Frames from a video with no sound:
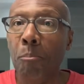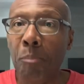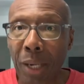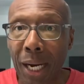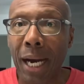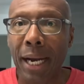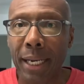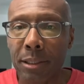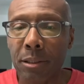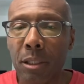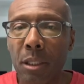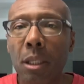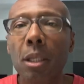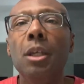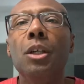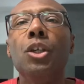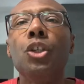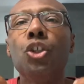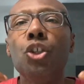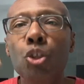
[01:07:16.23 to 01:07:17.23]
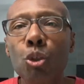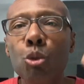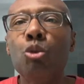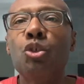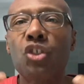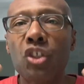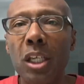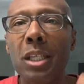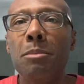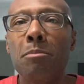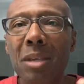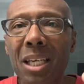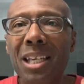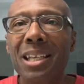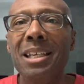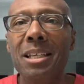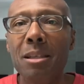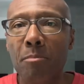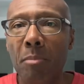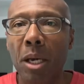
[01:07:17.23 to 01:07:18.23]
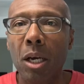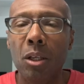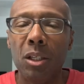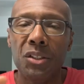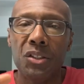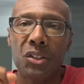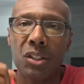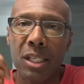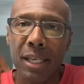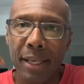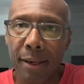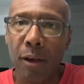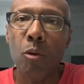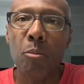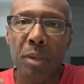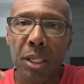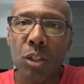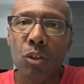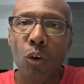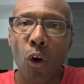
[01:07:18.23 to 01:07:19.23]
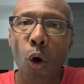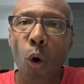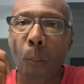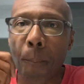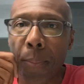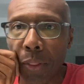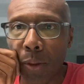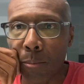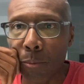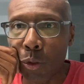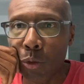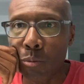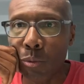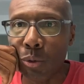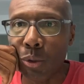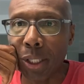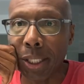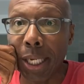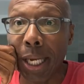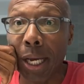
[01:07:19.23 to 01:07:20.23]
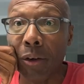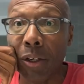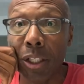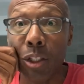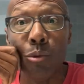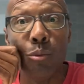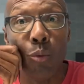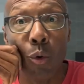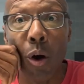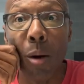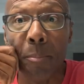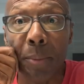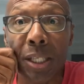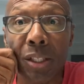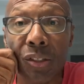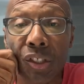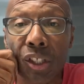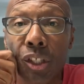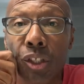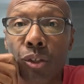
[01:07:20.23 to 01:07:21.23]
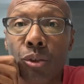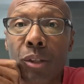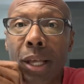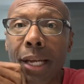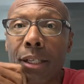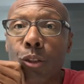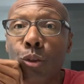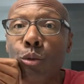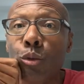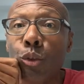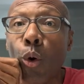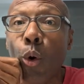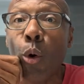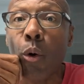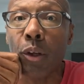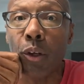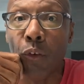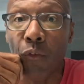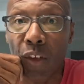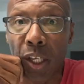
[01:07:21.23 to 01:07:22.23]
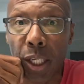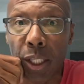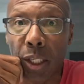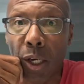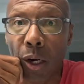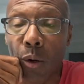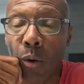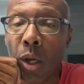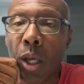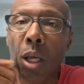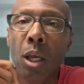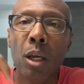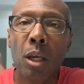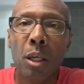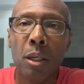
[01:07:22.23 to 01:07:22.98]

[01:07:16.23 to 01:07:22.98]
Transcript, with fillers: But you send me an email and tell me you opened the Moomoo account and you want me to send you that tutorial video.